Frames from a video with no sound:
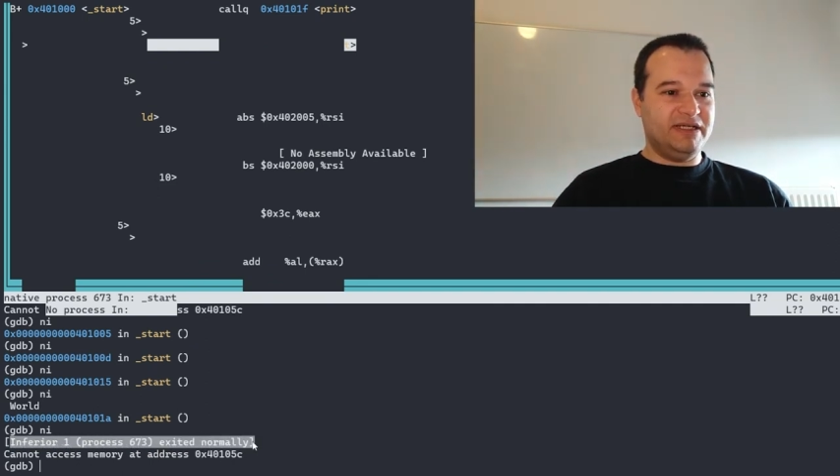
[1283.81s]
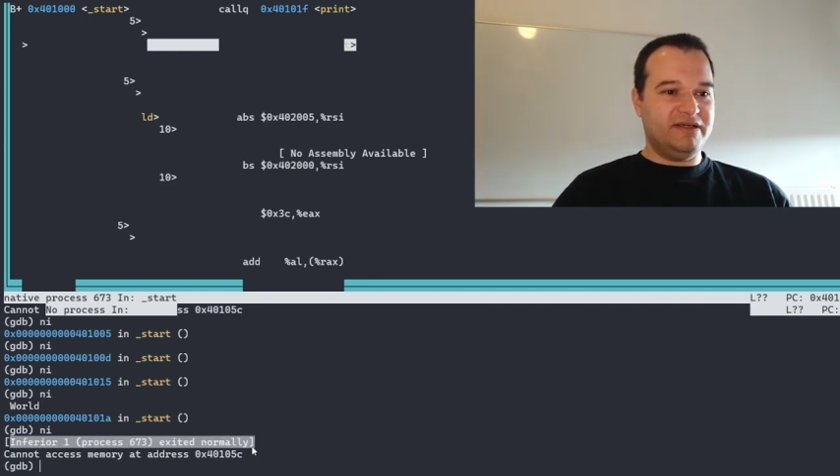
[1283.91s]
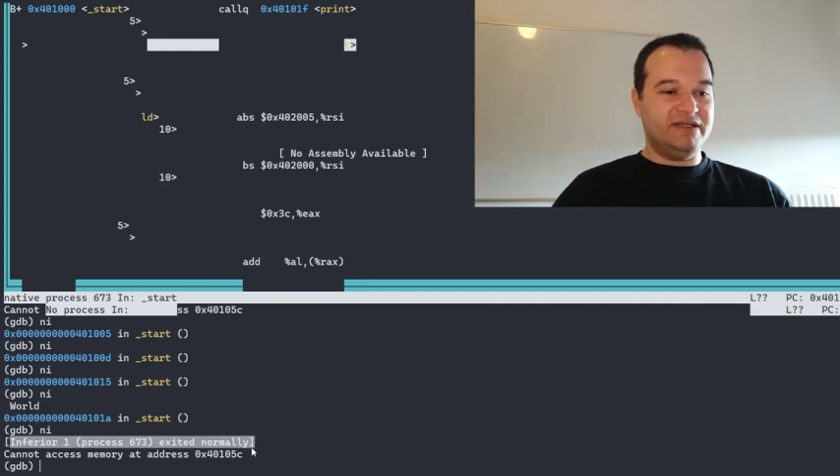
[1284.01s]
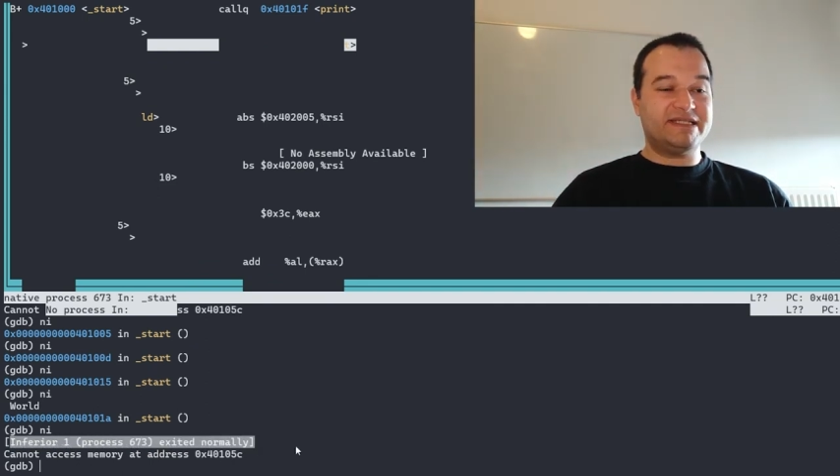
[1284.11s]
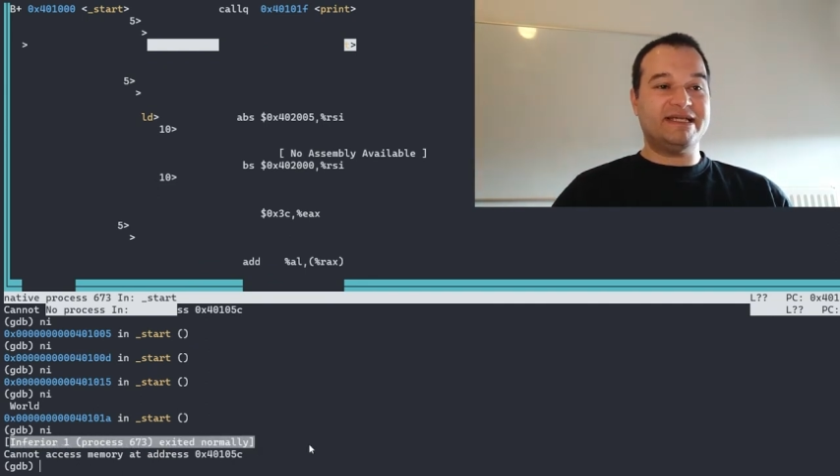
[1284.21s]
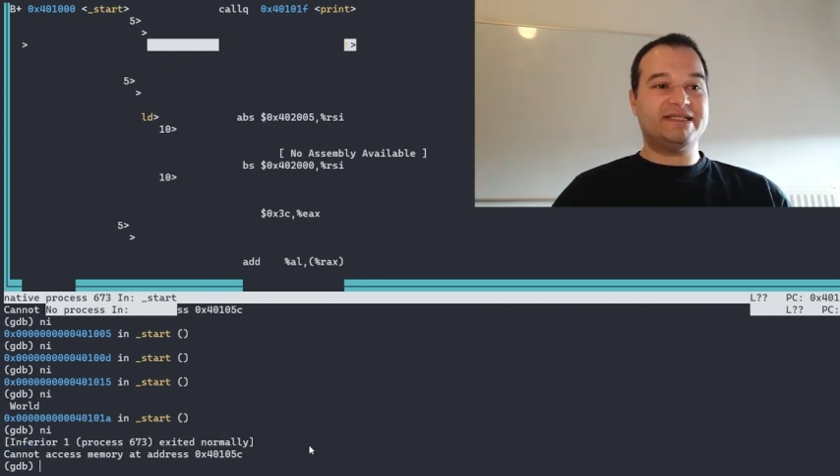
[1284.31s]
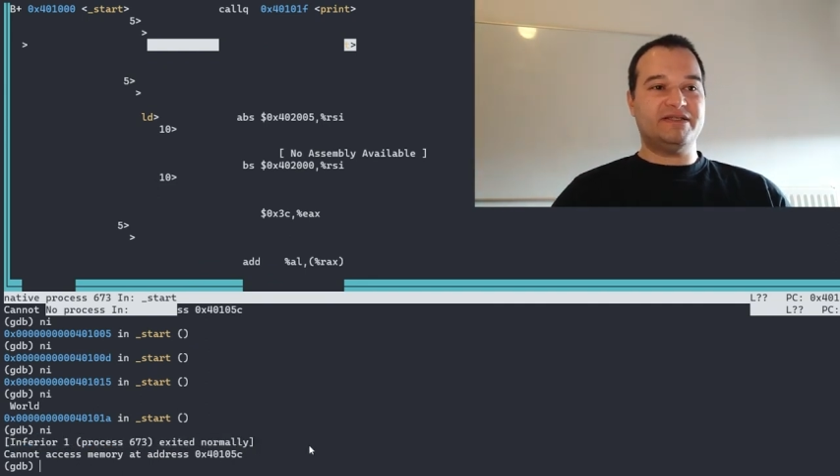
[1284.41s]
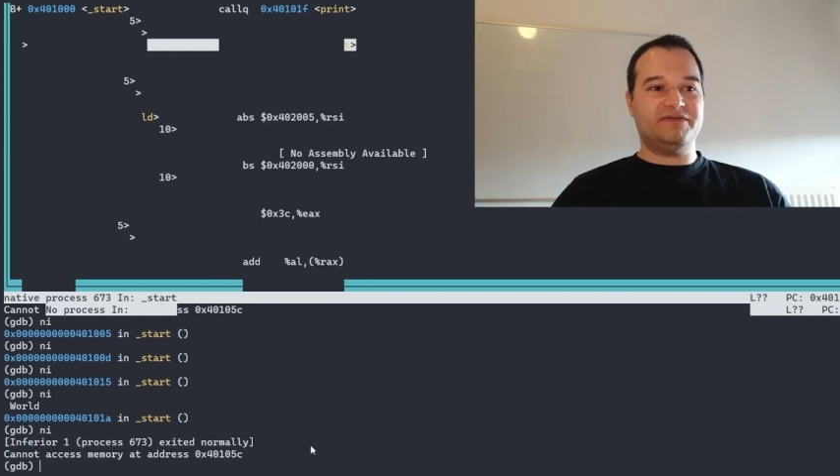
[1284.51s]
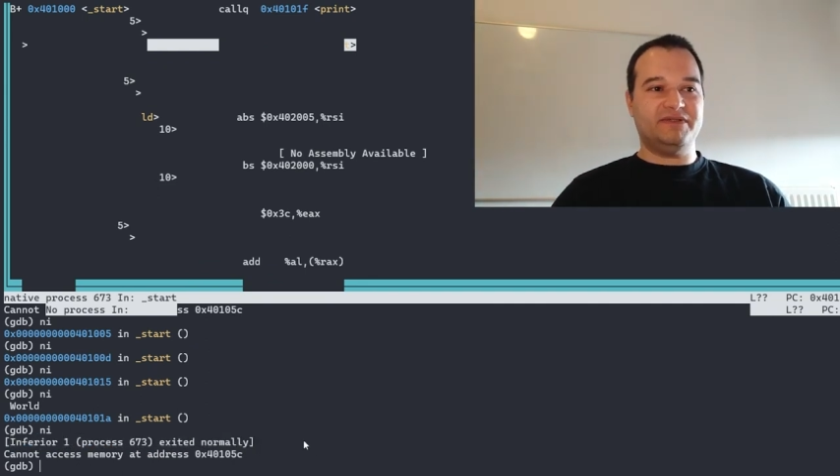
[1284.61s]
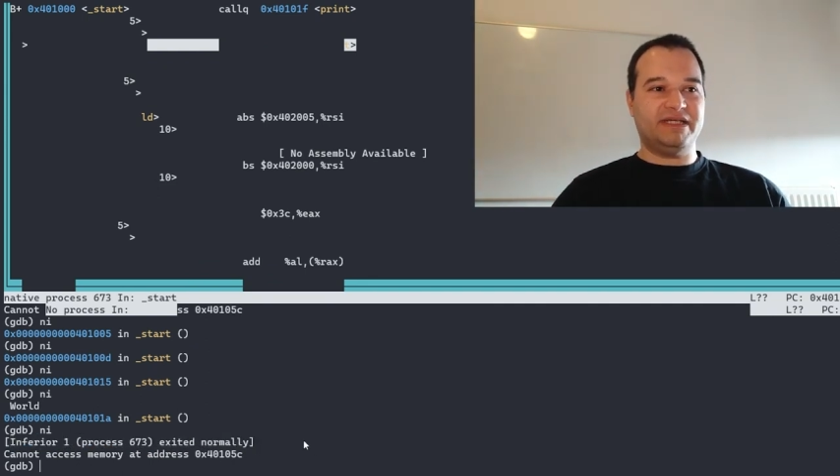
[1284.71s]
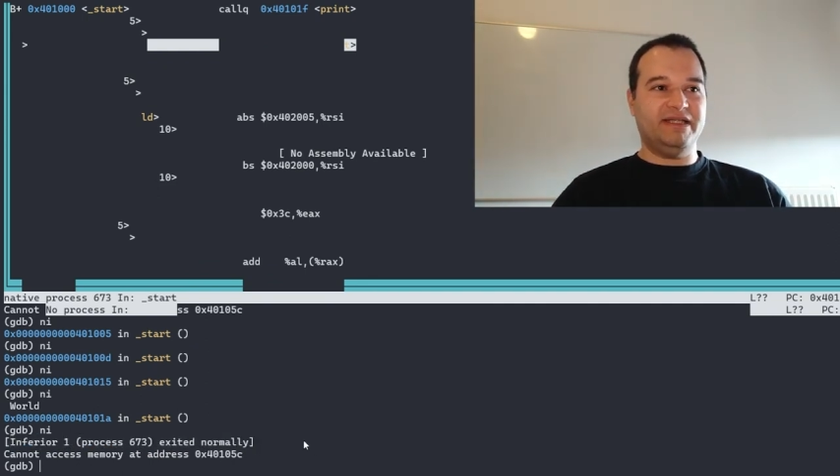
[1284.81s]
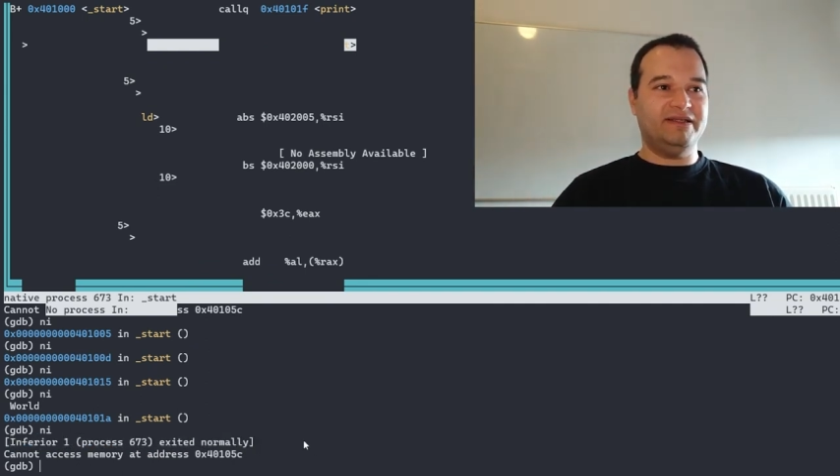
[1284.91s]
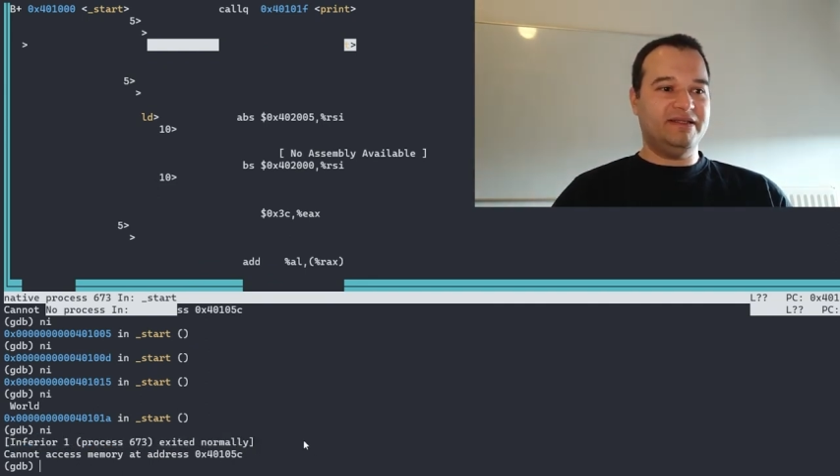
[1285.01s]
a, a, successful run,